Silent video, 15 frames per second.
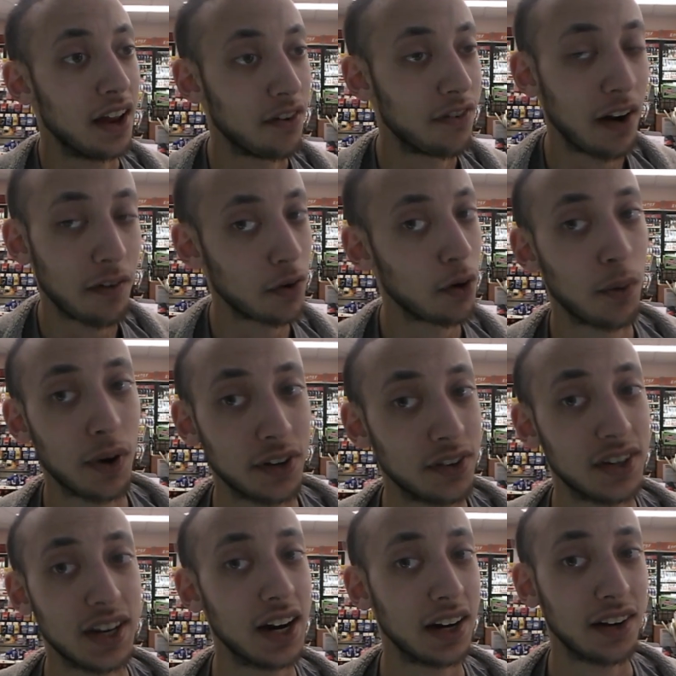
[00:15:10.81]
if
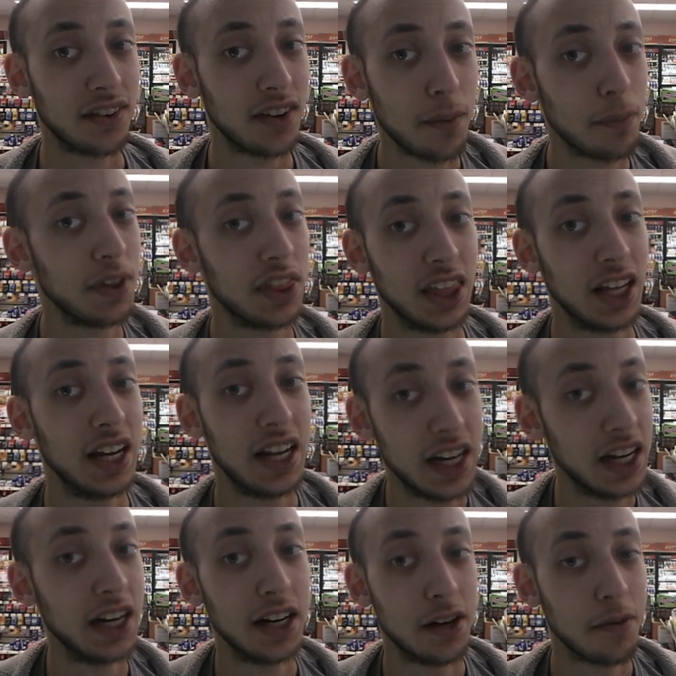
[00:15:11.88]
everyone's getting sympathy
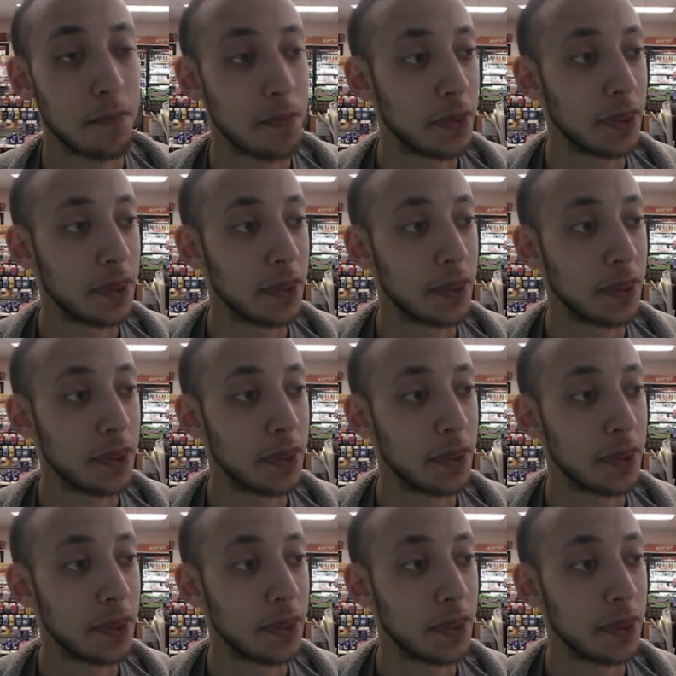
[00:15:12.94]
heat,